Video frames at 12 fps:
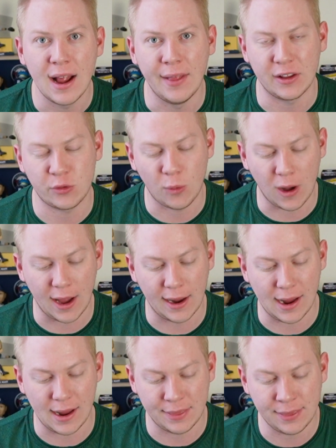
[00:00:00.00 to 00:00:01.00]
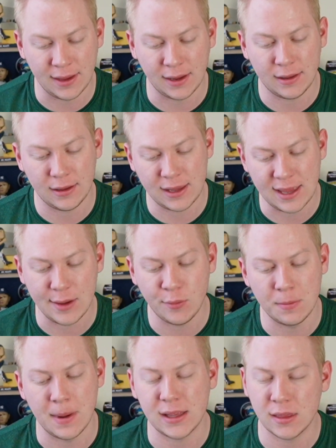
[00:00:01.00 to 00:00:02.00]
and that's why I think he
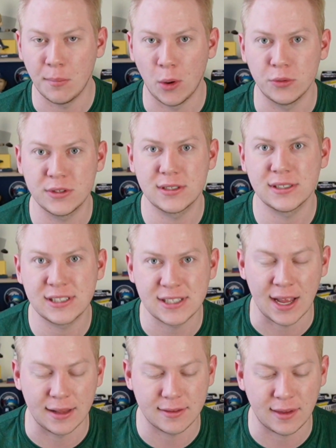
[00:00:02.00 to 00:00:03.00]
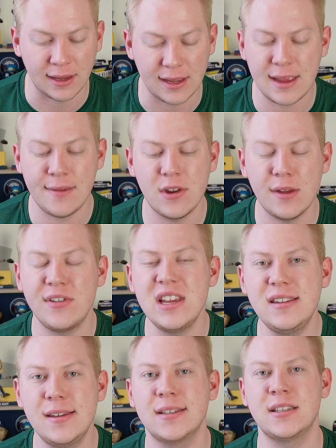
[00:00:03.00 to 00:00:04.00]
would make the most sense. Like, even if he
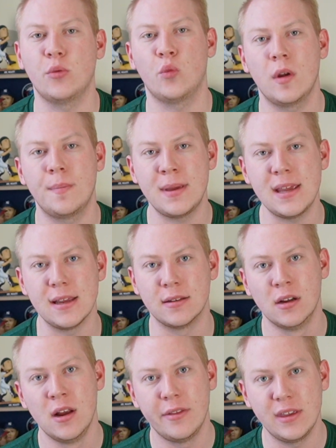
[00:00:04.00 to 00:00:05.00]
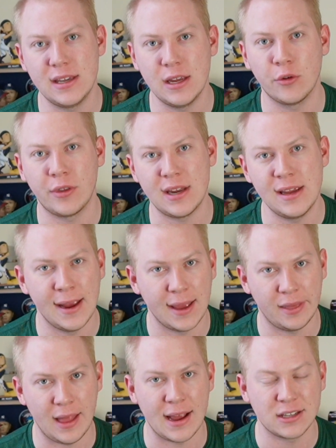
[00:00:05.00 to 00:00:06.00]
doesn't repeat the year that he
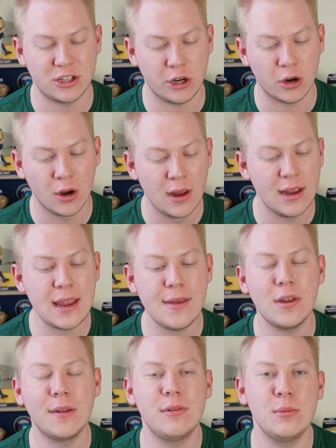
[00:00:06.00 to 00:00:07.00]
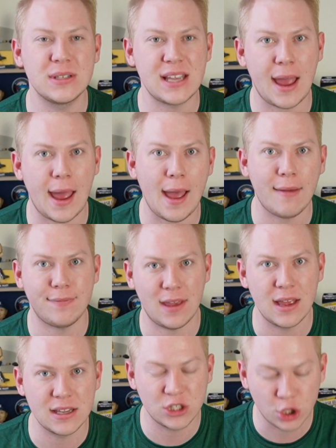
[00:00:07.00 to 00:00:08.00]
had last year, even if he was half
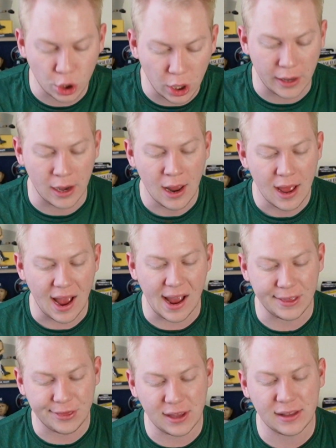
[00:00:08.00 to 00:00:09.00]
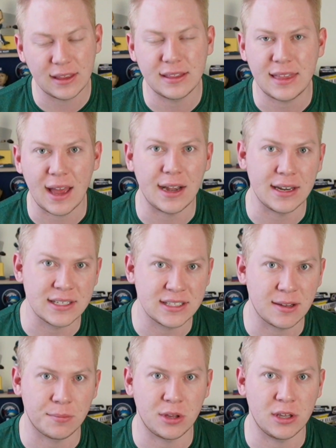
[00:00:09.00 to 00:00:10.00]
as good, I think that that is
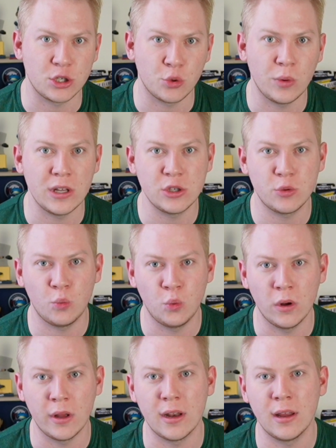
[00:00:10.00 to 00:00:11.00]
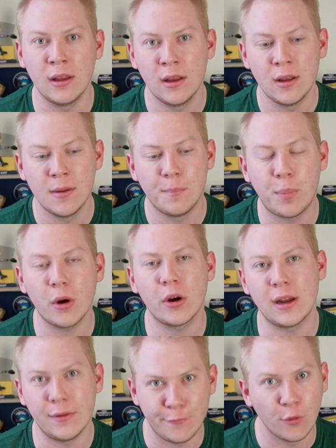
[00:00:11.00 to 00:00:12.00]
something the Twins would
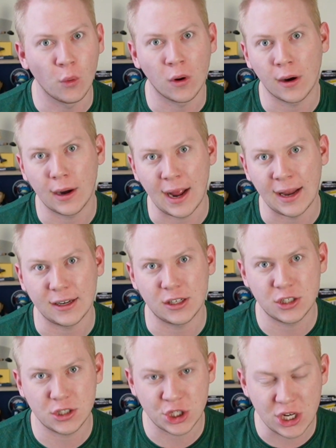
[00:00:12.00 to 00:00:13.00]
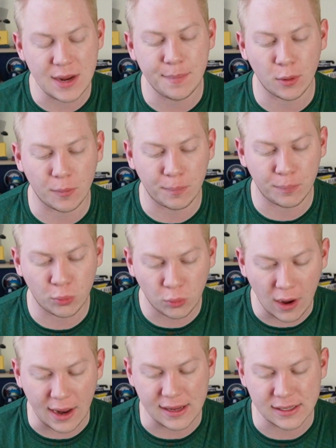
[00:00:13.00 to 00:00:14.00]
bargain for at a cheaper
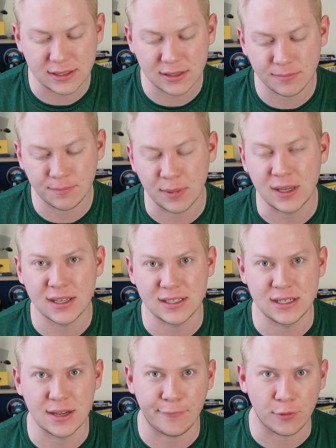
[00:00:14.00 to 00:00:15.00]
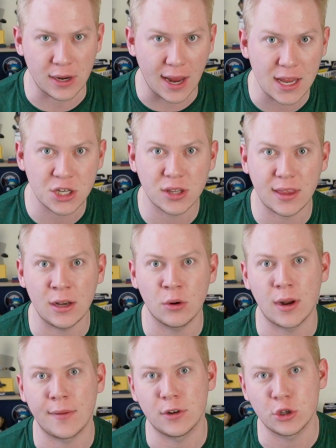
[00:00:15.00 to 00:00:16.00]
price because he's a free agent. They
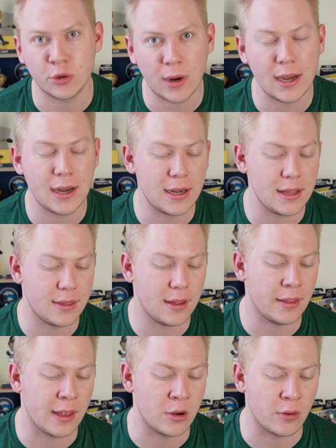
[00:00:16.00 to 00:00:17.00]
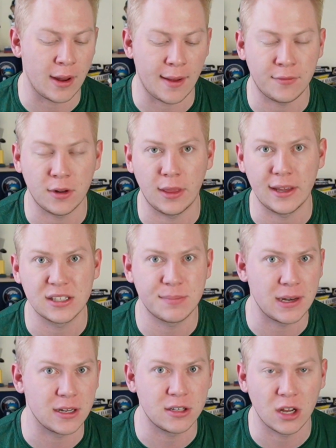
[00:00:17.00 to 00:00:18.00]
don't have to trade anything. They don't have to like
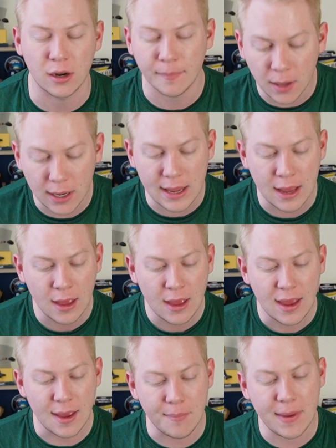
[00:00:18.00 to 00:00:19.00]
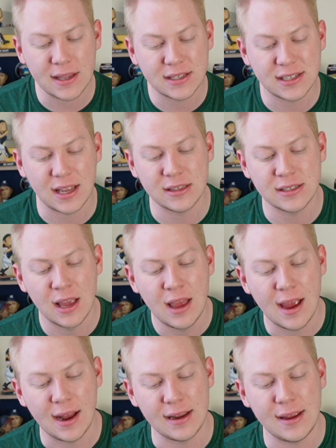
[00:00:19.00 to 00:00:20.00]
spend a ton of money. It makes sense.
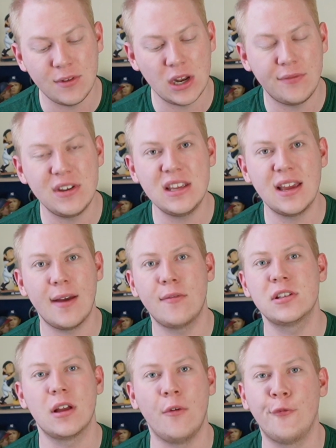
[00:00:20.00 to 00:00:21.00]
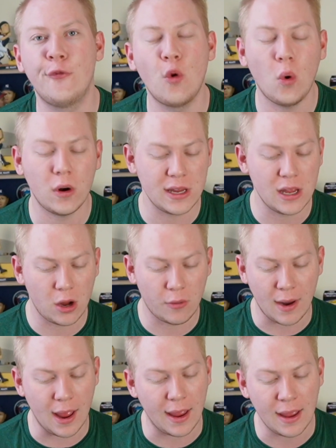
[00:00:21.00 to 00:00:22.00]
And even if he has a four
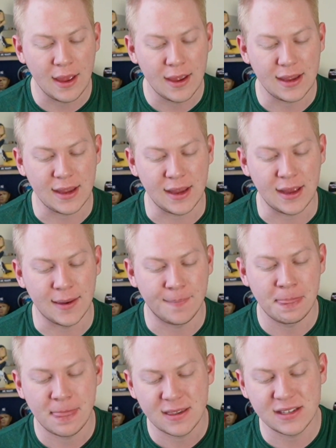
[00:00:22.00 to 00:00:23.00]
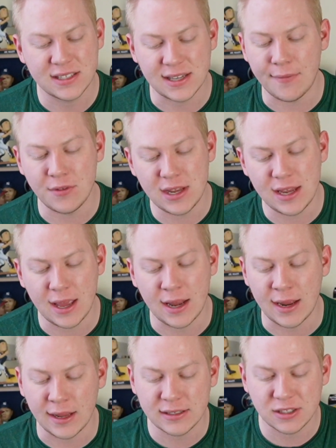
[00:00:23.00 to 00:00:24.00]
ERA in 70
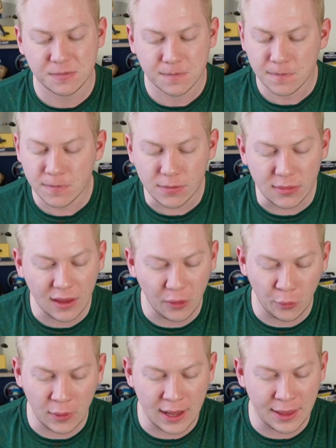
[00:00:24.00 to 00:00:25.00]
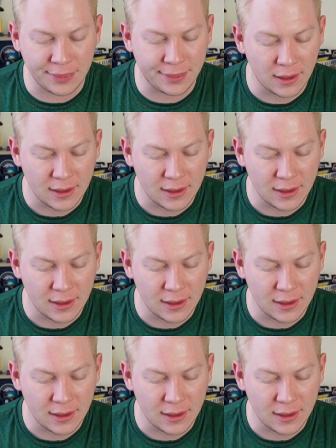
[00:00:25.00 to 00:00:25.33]
innings with,